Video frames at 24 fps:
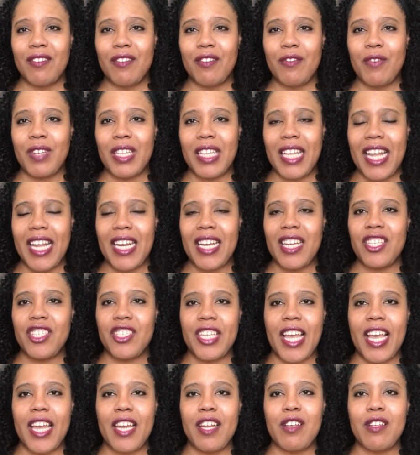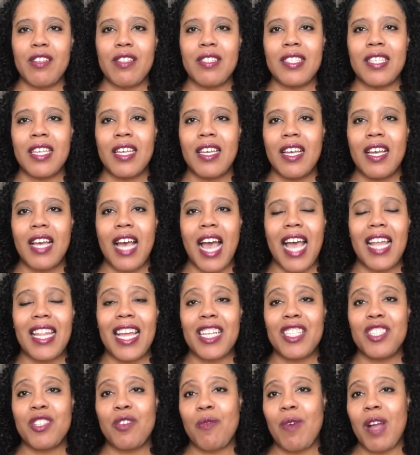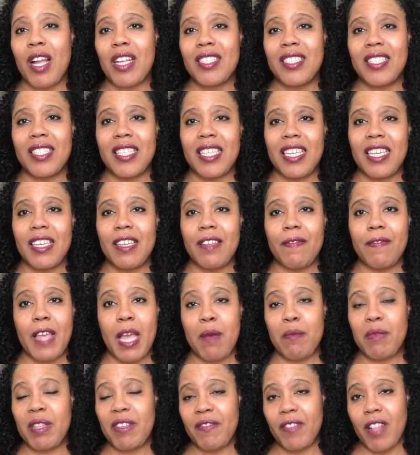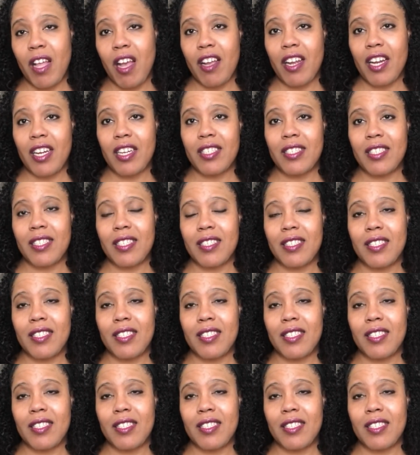related channels. I like to watch the family vloggers.